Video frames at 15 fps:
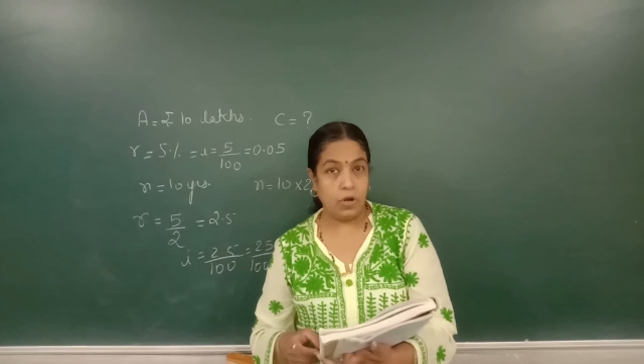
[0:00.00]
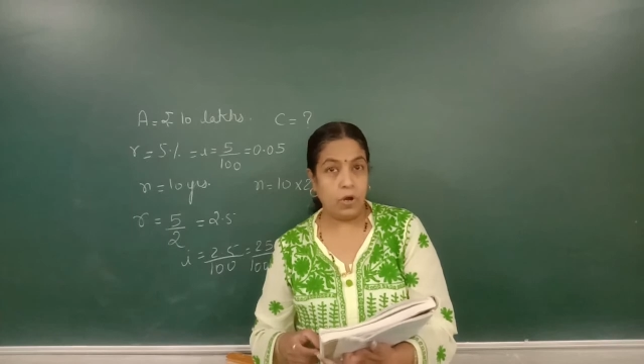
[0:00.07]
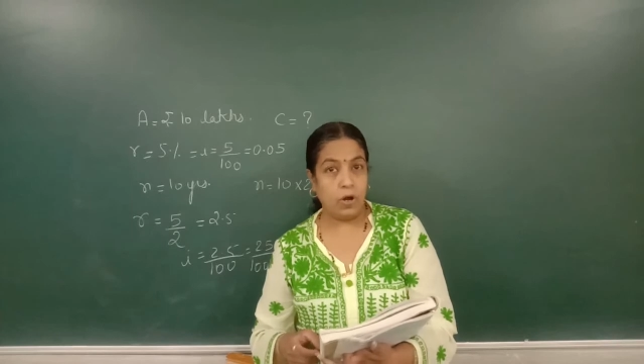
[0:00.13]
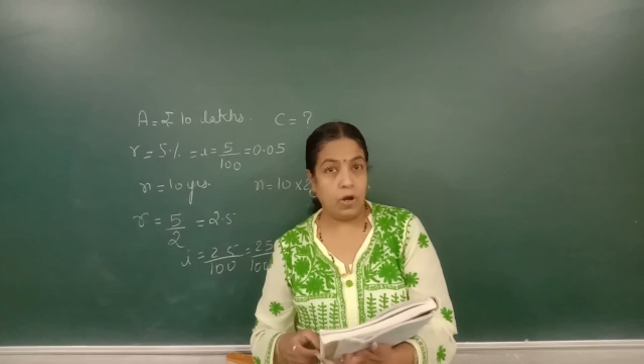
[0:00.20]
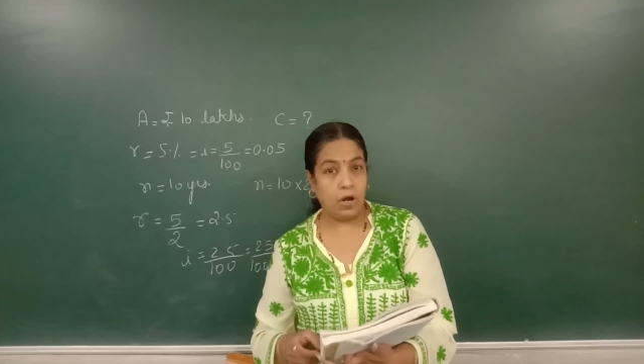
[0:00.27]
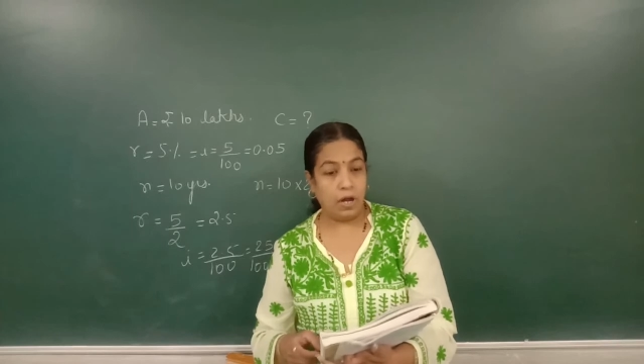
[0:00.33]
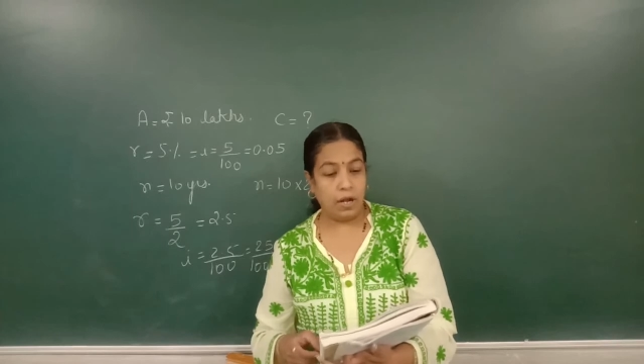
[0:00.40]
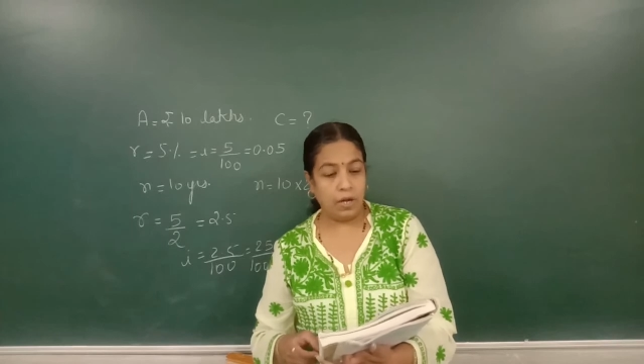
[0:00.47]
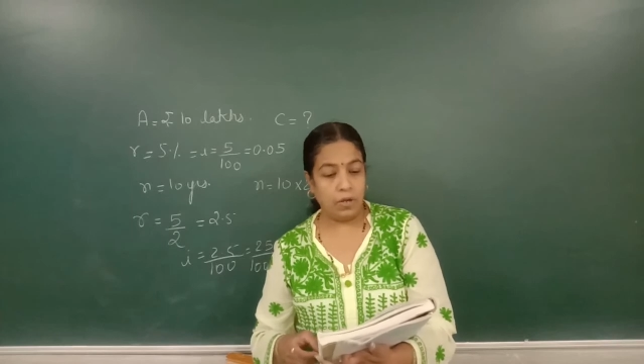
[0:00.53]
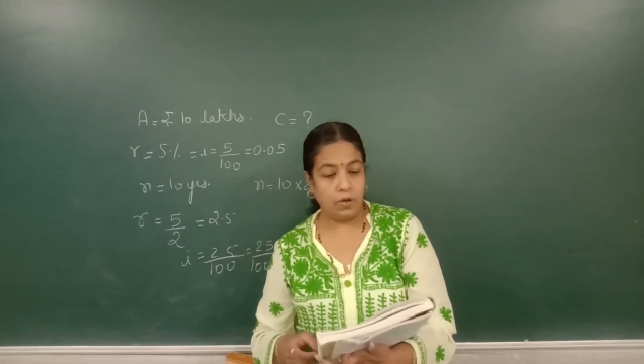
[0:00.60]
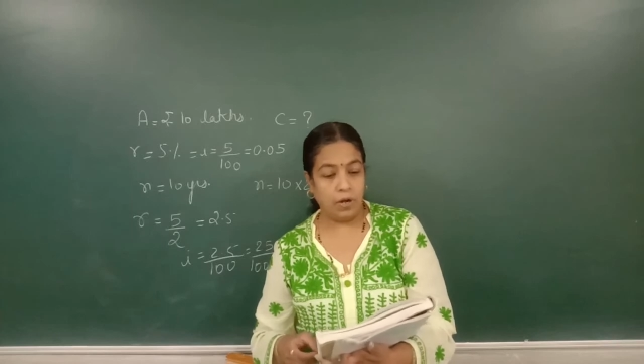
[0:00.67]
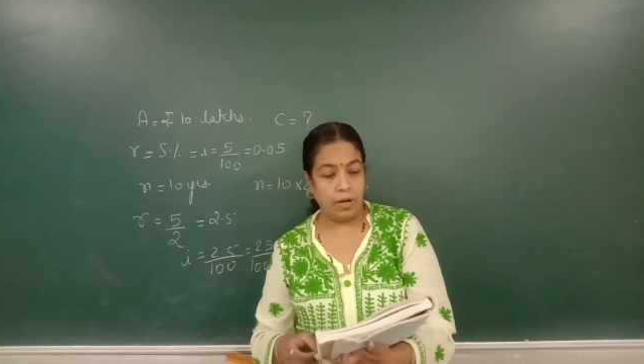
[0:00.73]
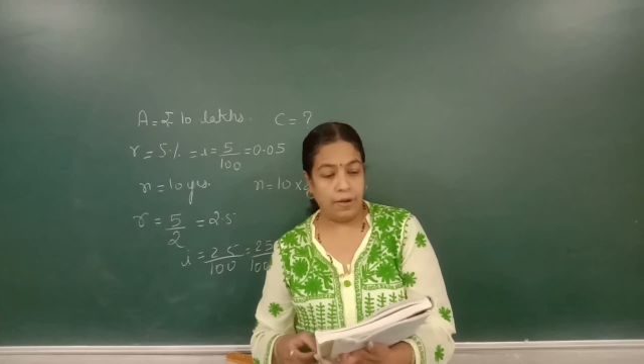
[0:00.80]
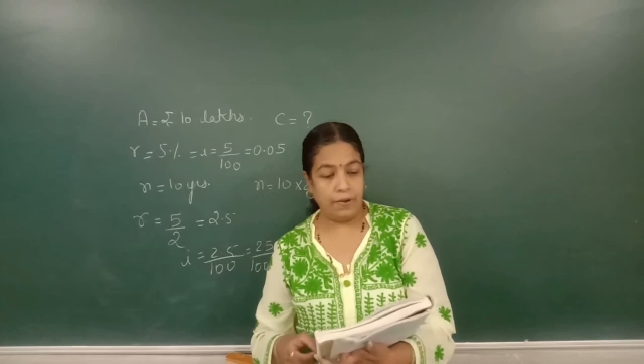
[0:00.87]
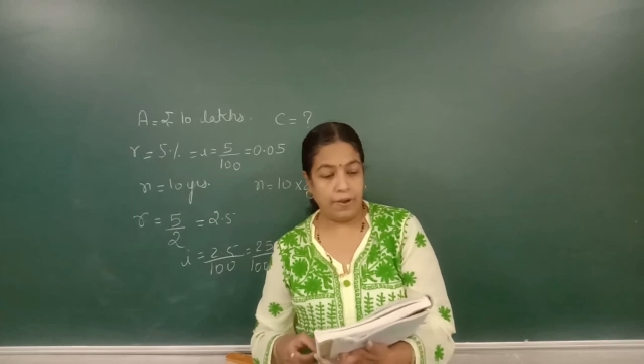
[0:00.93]
or
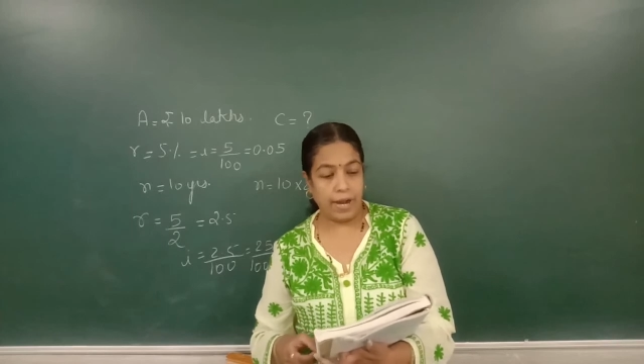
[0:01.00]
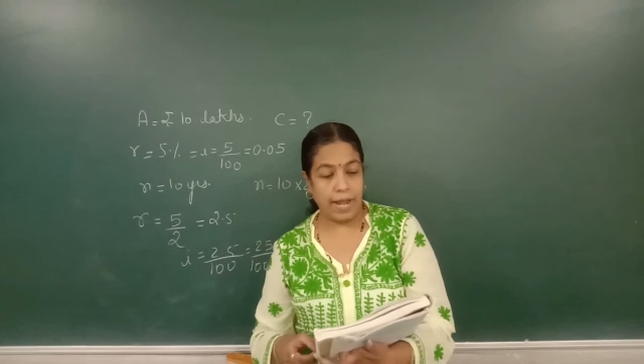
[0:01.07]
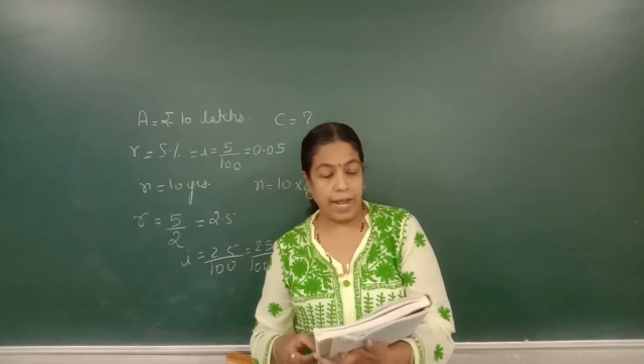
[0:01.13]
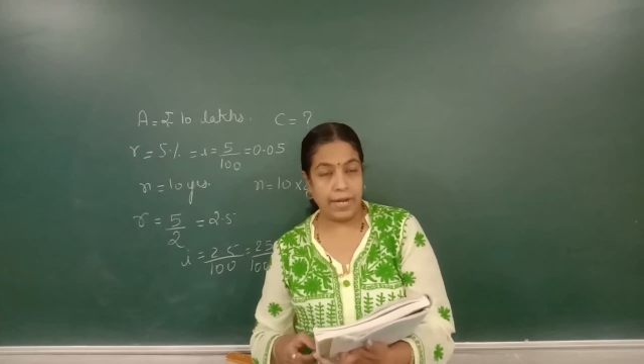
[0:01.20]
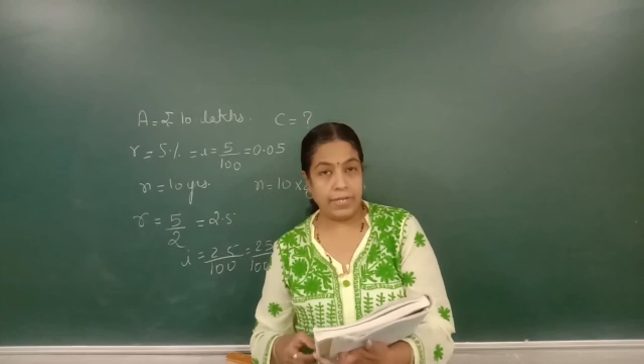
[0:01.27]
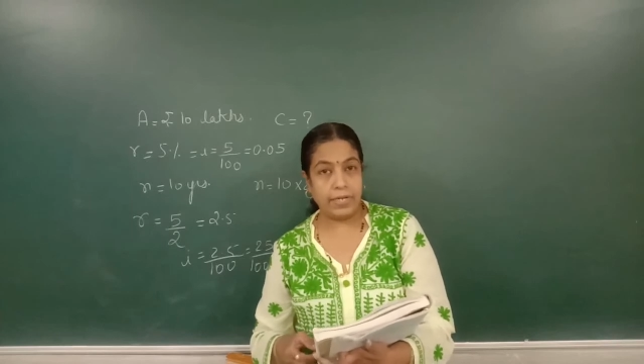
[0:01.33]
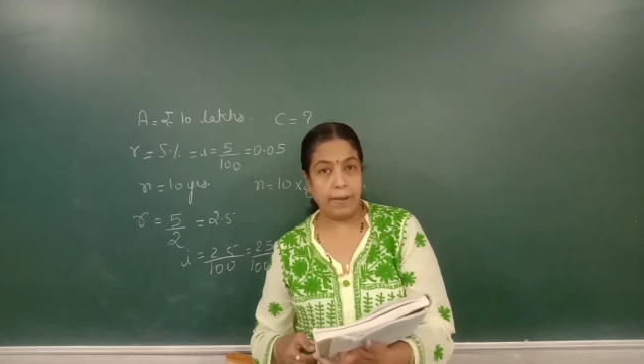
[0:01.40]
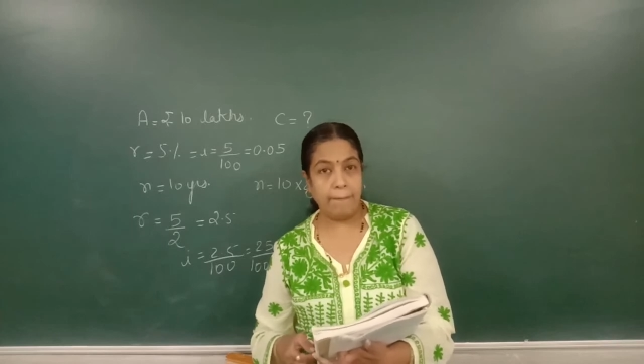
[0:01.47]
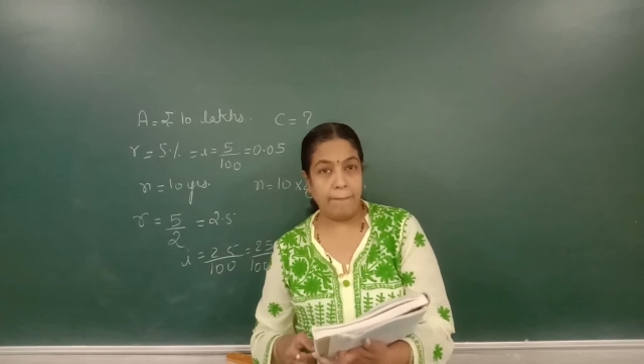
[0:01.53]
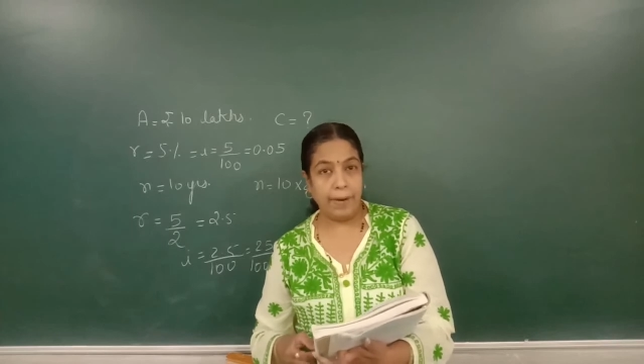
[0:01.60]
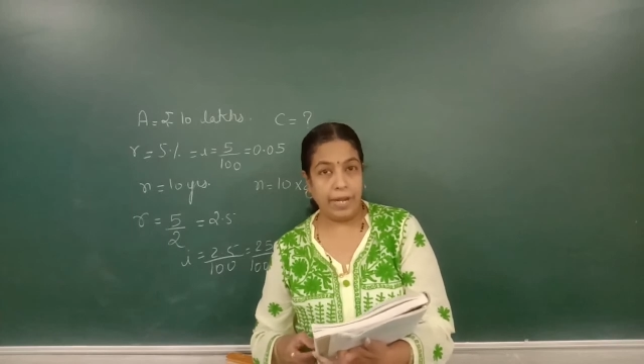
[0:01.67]
contract